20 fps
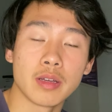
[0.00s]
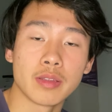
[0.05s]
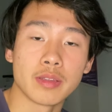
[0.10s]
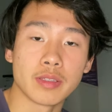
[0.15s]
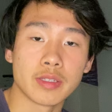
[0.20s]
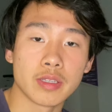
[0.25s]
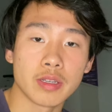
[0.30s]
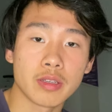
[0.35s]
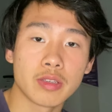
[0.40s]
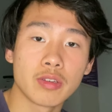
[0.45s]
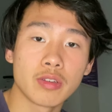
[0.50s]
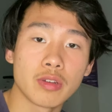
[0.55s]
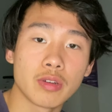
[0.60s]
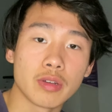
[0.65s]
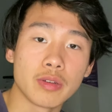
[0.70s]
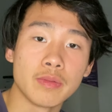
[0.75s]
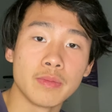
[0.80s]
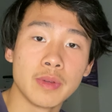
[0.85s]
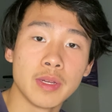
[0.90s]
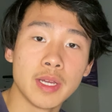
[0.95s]

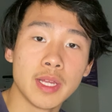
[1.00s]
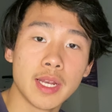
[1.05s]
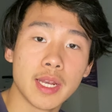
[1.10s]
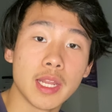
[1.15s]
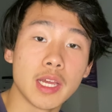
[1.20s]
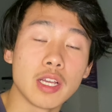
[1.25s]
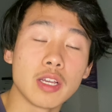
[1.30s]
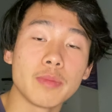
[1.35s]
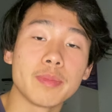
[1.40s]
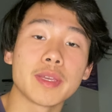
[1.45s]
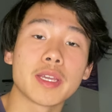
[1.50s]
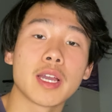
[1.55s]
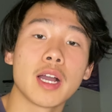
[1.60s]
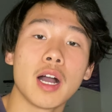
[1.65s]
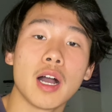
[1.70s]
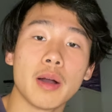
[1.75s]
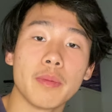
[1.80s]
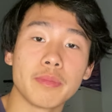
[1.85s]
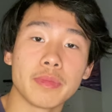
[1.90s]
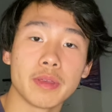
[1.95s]
circular layer
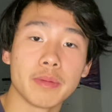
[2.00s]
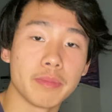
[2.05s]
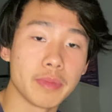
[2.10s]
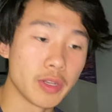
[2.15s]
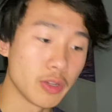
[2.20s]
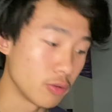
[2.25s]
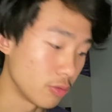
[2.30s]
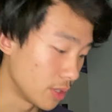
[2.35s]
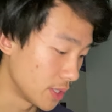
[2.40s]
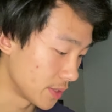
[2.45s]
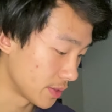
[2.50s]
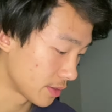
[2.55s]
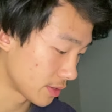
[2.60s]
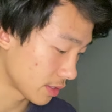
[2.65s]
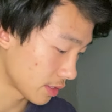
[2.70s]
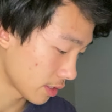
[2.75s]
become the middle one.